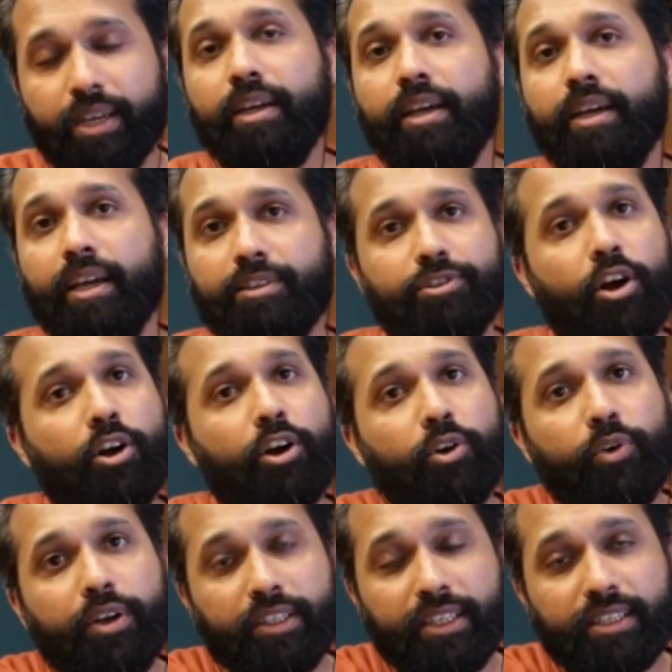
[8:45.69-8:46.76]
It's not
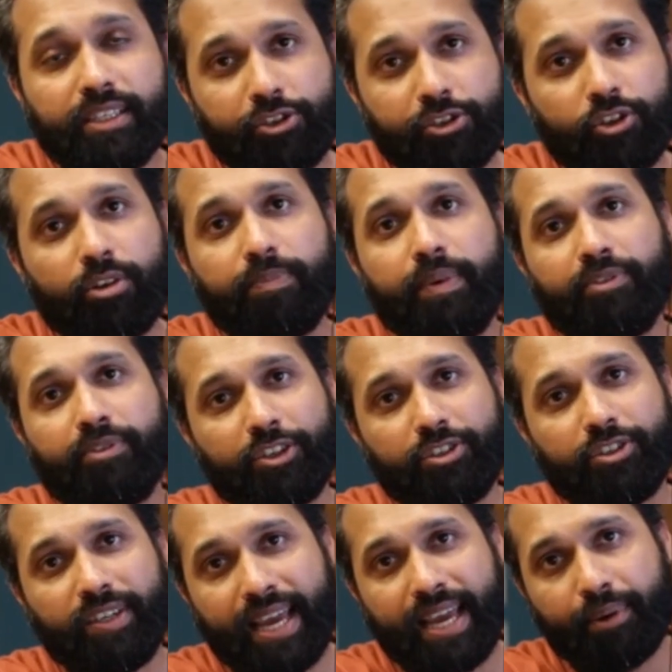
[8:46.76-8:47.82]
going, these are shot by professional
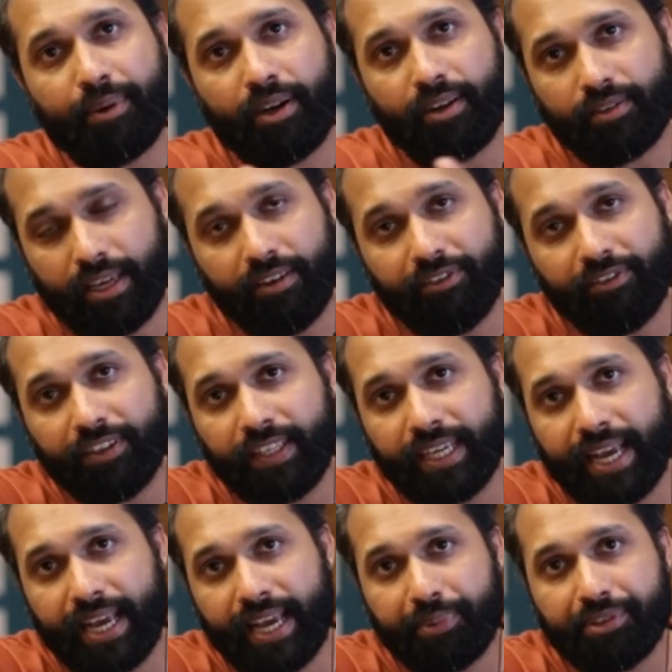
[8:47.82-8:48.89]
cameras. Everything
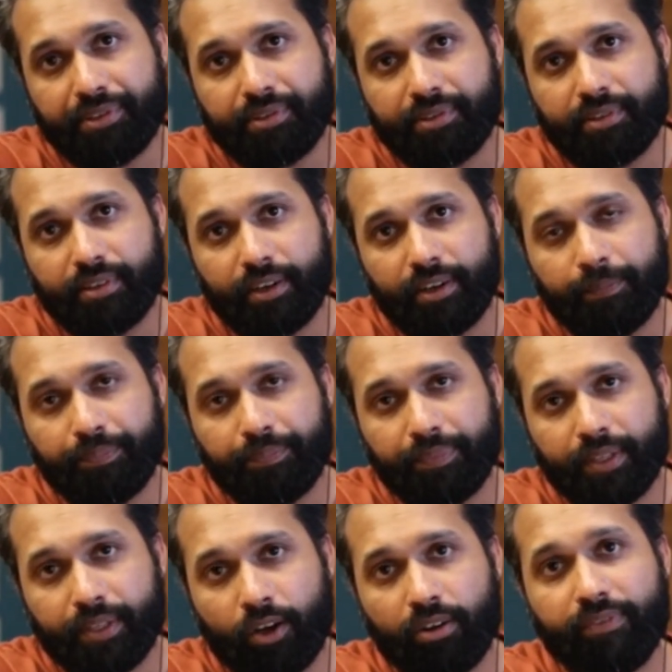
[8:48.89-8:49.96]
happens
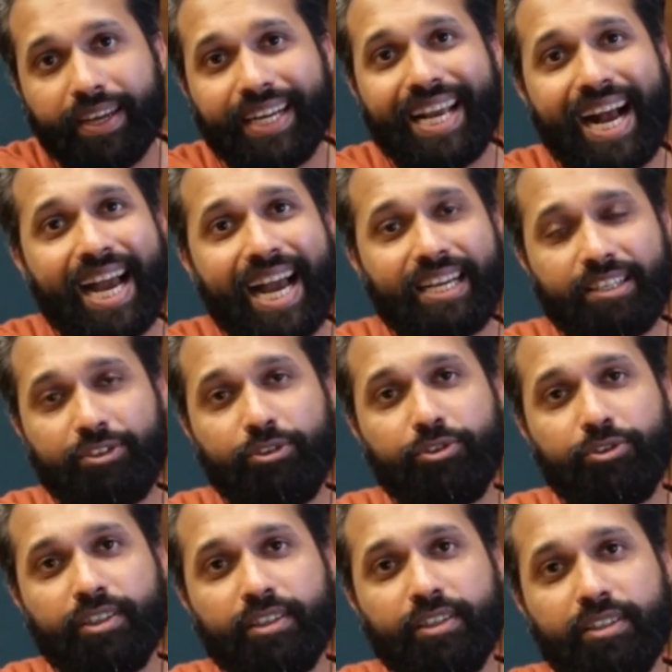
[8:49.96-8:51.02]
on a very high
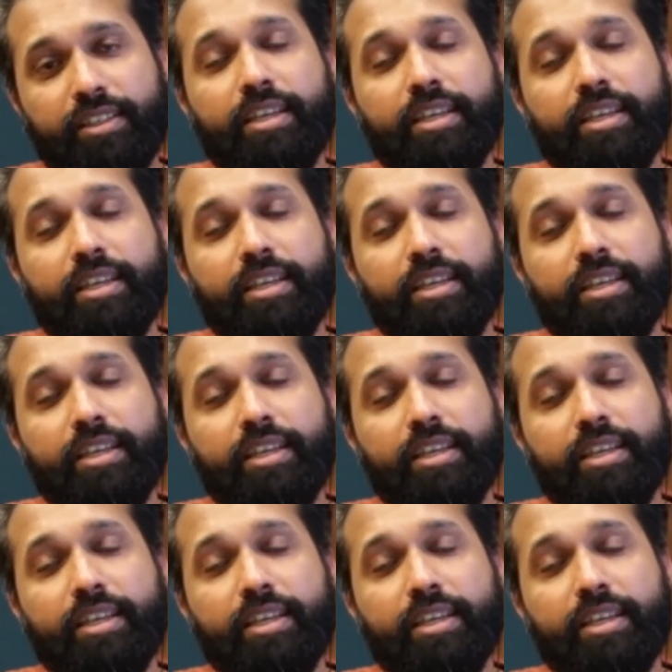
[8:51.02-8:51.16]
resolution.